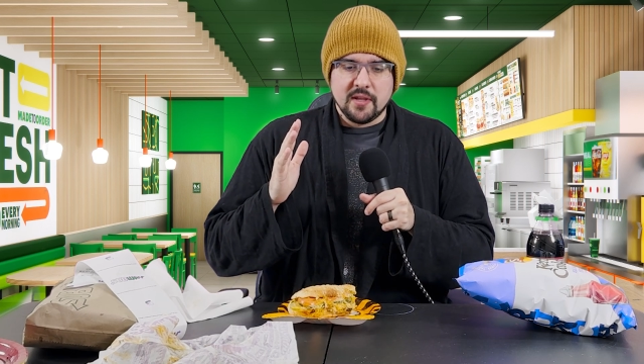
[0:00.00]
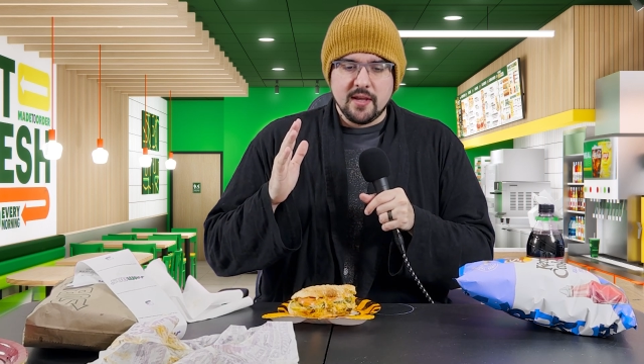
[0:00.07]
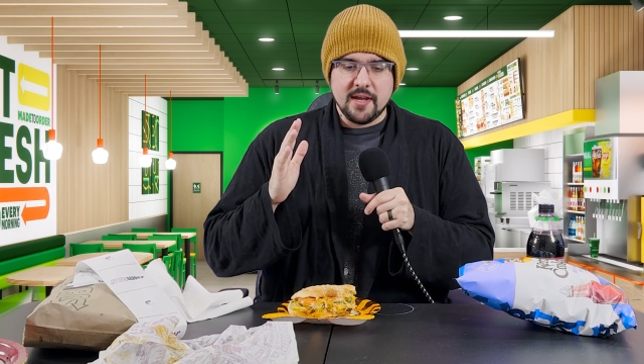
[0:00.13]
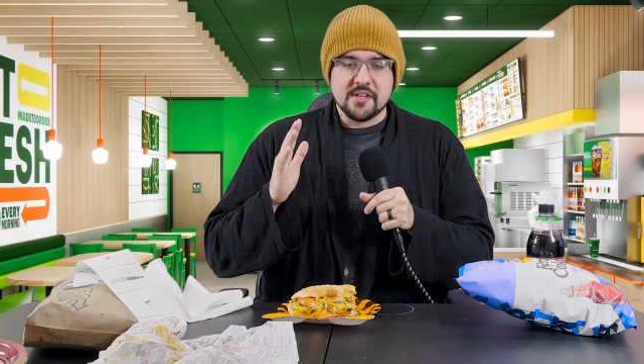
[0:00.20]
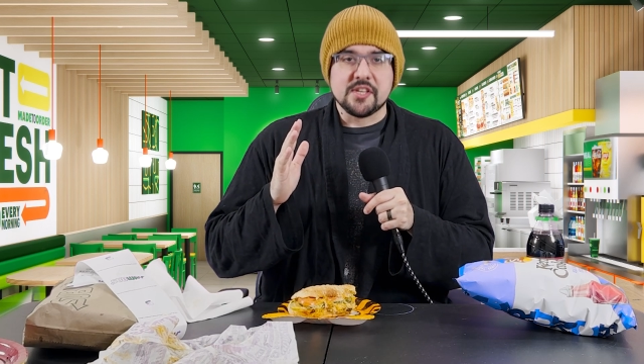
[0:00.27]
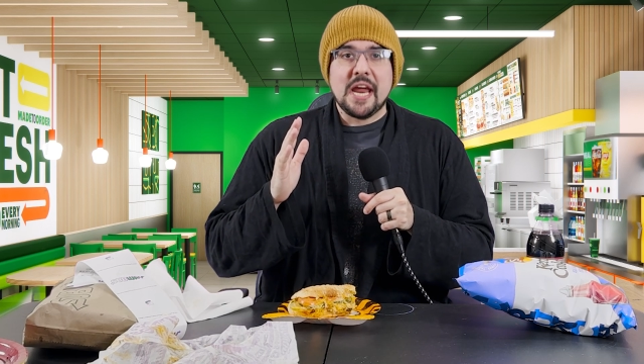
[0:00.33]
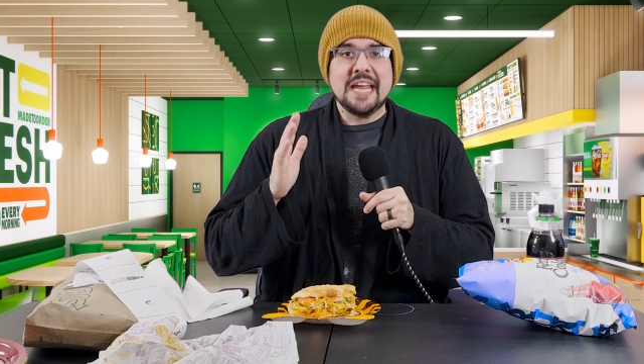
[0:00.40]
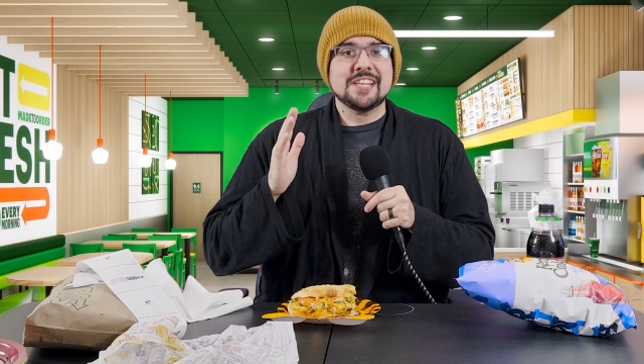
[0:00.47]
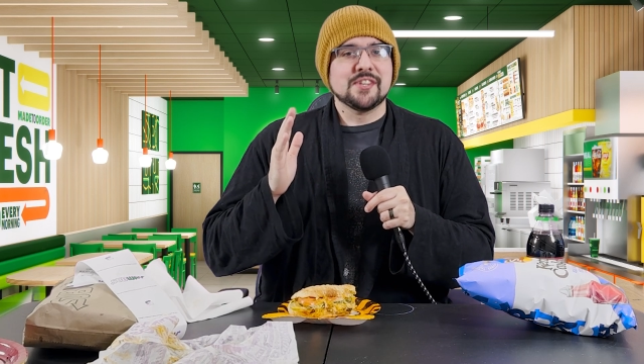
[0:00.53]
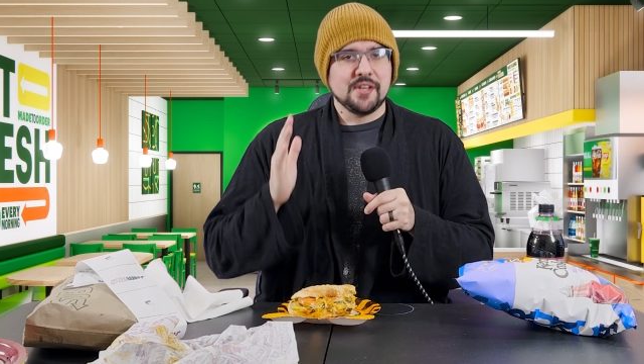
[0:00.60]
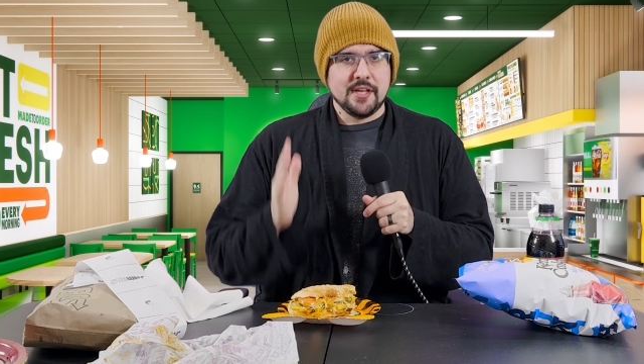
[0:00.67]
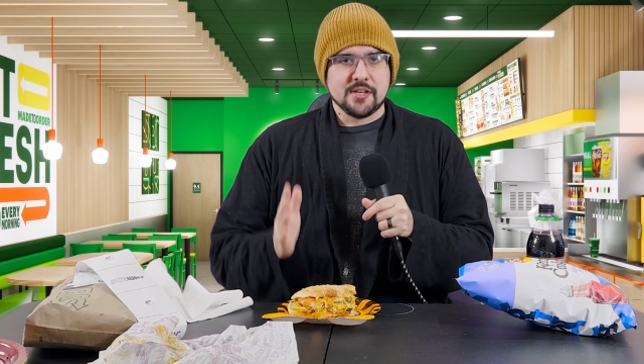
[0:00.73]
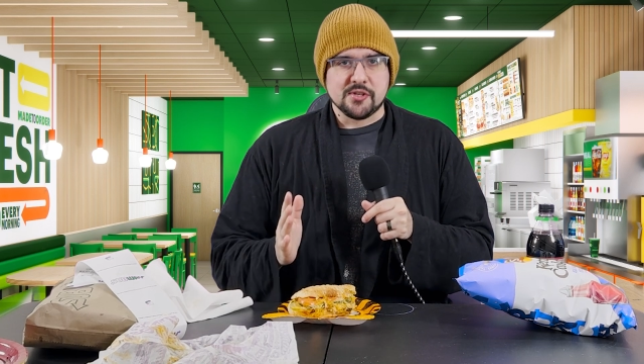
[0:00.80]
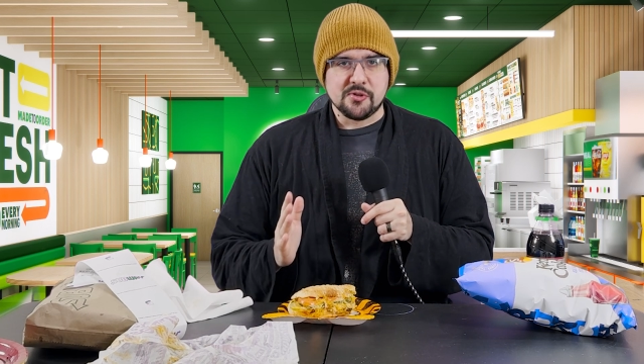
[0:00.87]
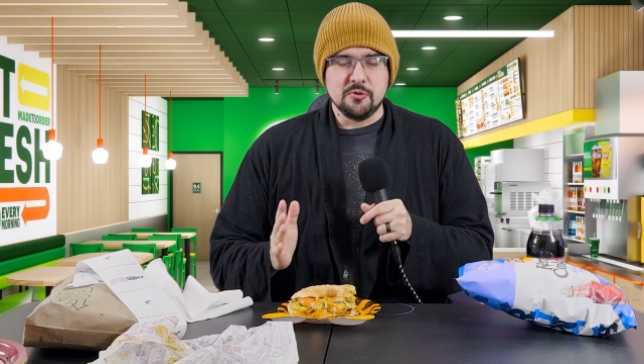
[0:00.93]
It tastes
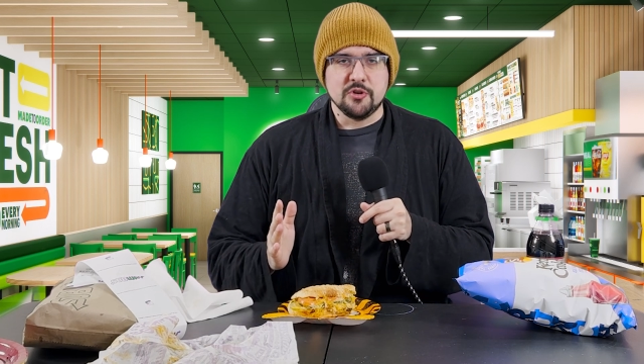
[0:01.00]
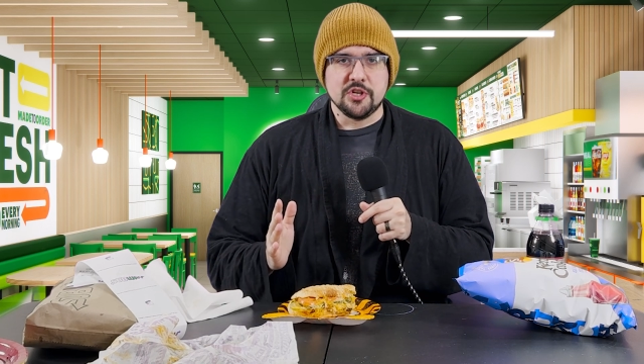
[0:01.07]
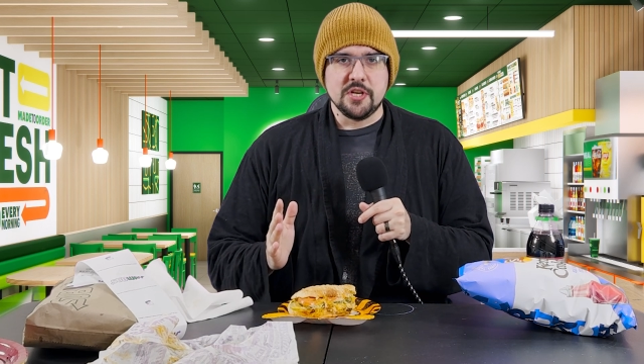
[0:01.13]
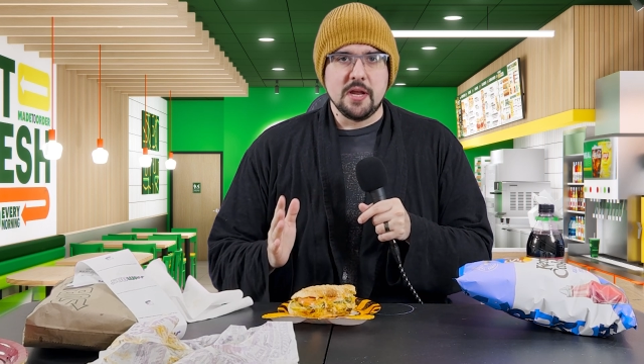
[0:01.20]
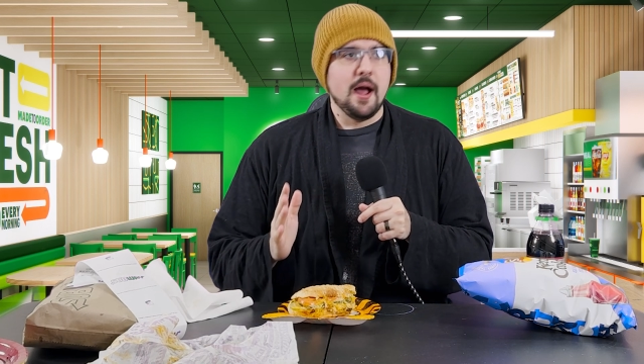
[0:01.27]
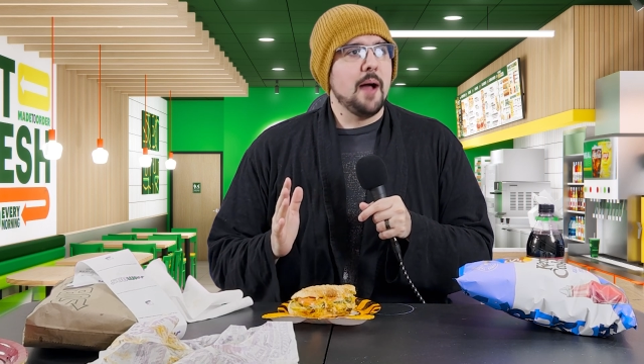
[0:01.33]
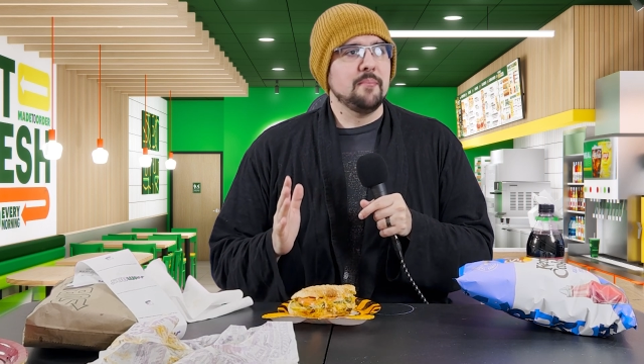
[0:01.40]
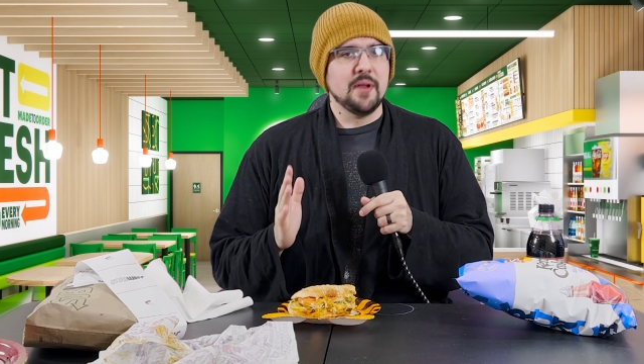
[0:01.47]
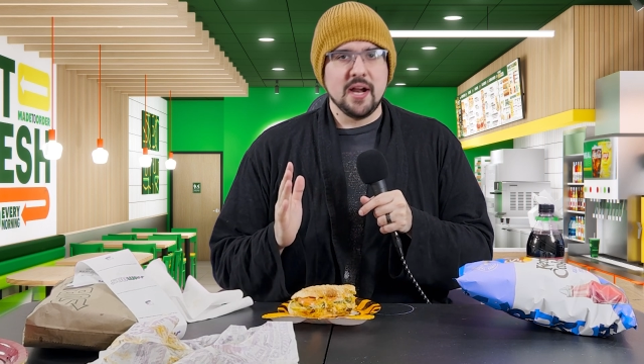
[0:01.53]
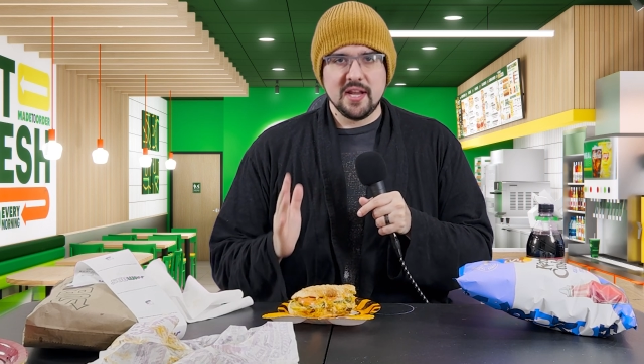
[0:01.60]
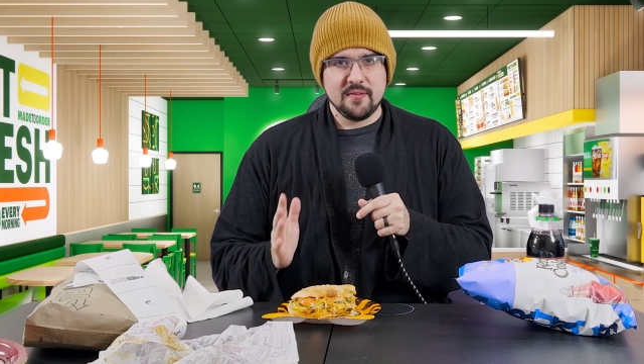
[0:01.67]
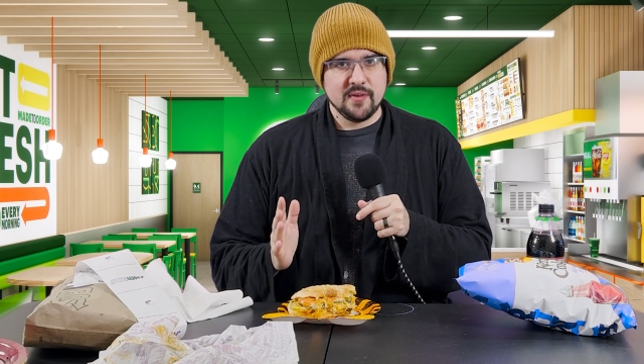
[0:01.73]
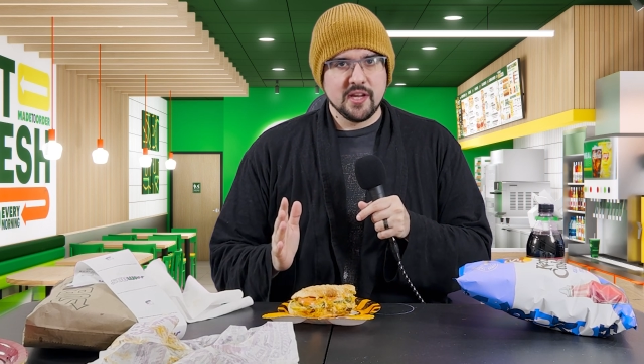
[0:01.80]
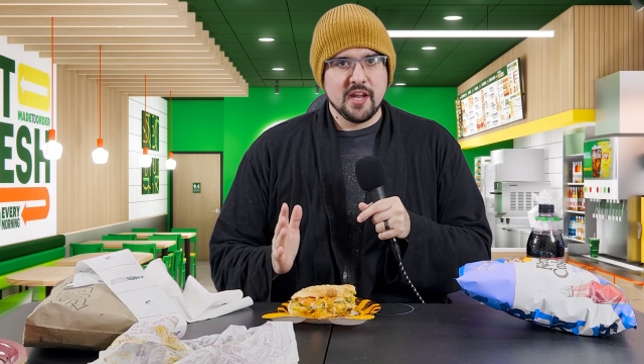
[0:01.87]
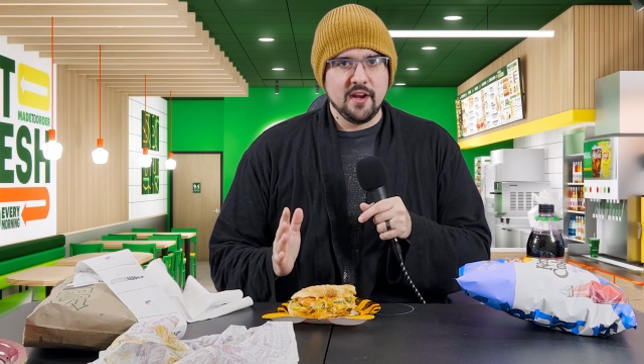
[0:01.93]
like sushi. I'm not
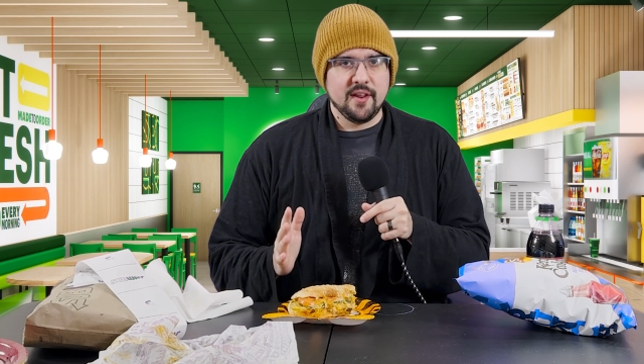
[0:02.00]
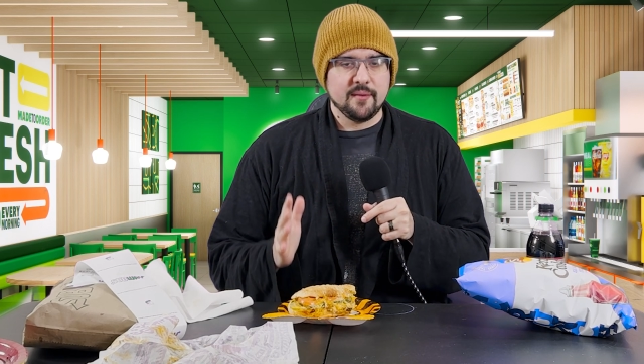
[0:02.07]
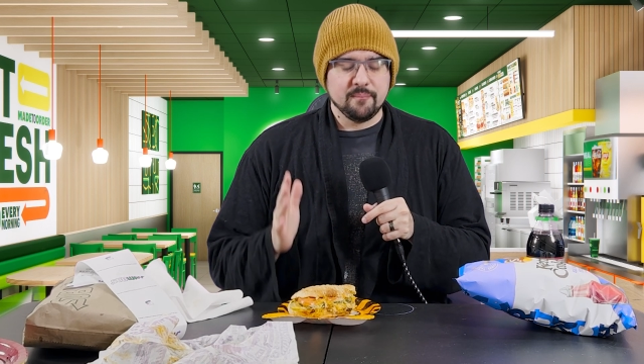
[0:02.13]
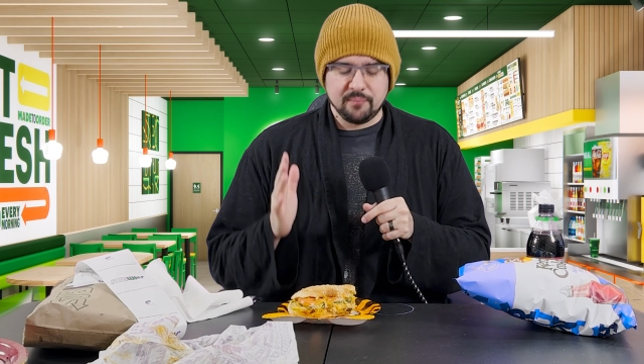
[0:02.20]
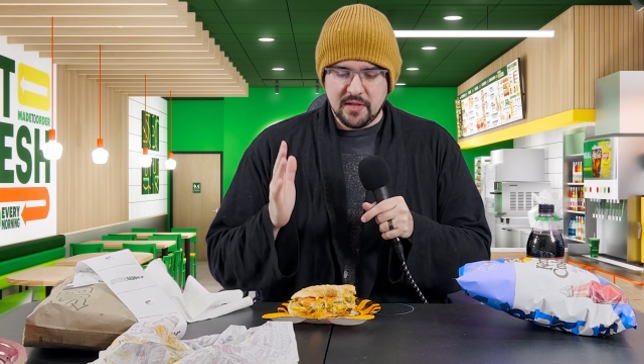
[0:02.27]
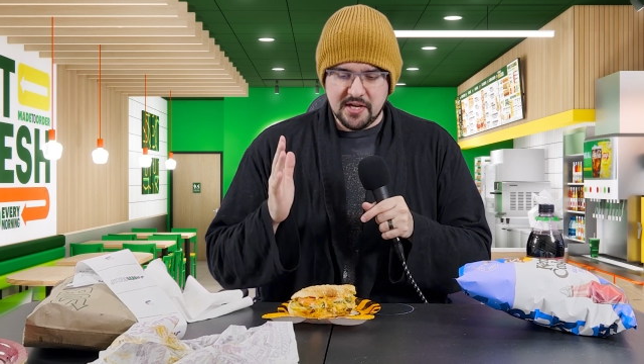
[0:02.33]
even kidding.